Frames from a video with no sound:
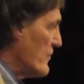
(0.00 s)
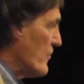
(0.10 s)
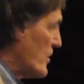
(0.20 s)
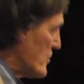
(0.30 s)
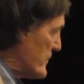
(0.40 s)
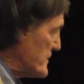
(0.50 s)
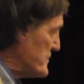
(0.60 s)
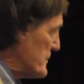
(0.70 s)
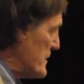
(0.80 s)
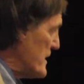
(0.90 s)
welcoming
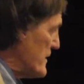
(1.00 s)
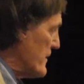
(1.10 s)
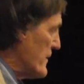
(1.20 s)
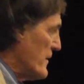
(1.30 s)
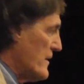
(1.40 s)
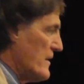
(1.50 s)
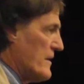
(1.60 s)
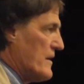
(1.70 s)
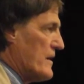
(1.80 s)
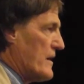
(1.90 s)
to me.
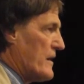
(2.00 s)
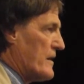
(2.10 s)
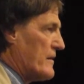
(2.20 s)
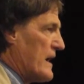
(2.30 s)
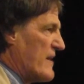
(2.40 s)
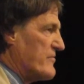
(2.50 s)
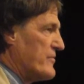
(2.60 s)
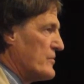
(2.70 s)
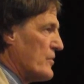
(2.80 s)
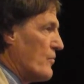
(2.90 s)
I
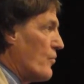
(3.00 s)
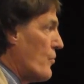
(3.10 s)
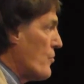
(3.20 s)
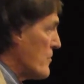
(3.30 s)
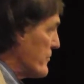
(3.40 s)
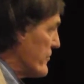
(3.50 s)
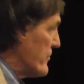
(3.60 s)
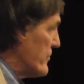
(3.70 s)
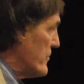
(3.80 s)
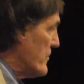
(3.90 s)
feel a warmth
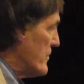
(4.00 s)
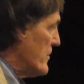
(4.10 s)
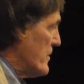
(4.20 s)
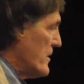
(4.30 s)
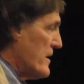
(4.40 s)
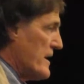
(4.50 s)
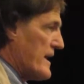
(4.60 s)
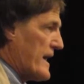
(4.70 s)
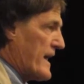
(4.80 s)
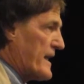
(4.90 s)

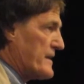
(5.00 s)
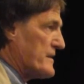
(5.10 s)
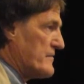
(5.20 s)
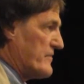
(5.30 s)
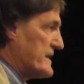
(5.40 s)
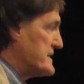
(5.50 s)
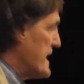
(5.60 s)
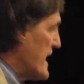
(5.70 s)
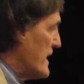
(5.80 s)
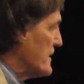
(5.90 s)
and a
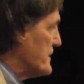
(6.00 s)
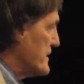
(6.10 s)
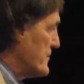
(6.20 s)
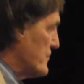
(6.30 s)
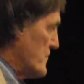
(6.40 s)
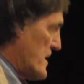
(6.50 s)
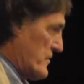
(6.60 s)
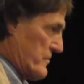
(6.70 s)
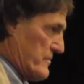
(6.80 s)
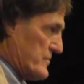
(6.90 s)
vitality
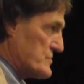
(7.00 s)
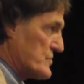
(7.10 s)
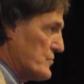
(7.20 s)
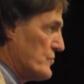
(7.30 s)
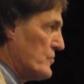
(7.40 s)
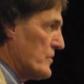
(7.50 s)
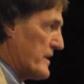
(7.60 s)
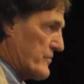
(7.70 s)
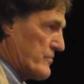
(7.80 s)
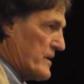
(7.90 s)
throughout the school
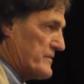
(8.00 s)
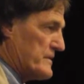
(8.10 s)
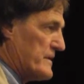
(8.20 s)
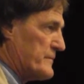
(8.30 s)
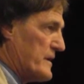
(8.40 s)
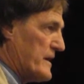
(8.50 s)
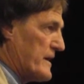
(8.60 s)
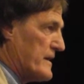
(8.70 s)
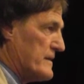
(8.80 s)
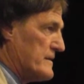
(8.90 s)
and throughout the alumni.
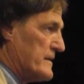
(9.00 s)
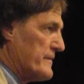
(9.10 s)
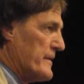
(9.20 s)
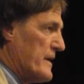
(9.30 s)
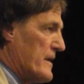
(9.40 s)
And